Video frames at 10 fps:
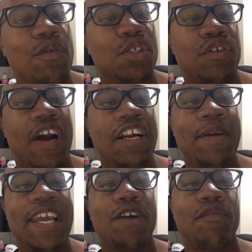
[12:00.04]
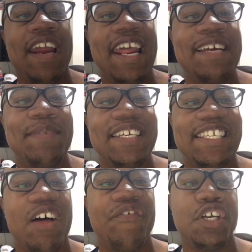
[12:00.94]
who was trying to get greedy and be
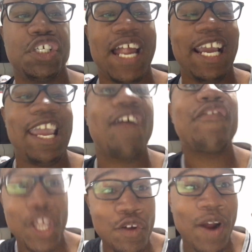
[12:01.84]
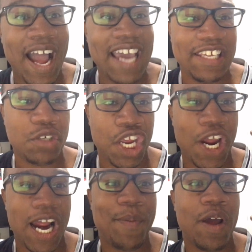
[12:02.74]
selfish and not care for you guys. He was
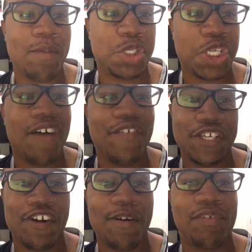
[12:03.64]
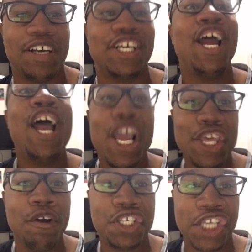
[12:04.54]
caring about himself and his art project,
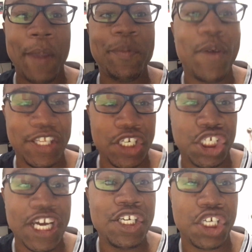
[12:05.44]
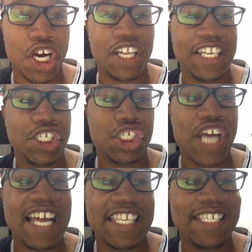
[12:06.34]
and you escaped, went to Ginger, Liz
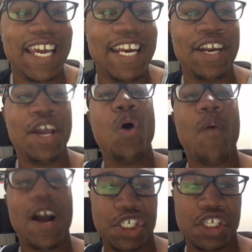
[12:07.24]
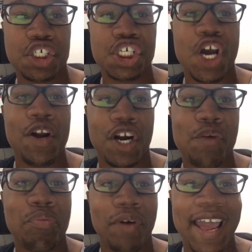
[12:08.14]
Johnston, and watched your show in
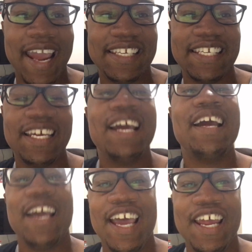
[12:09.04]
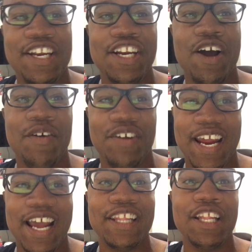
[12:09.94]
her place, and you know,
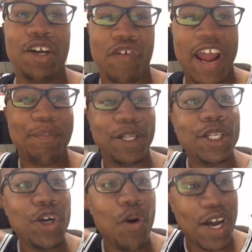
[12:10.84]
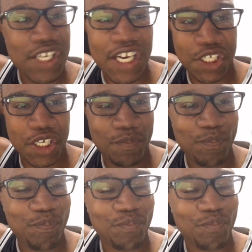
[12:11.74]
yeah, and the Grandpa Lou was actually.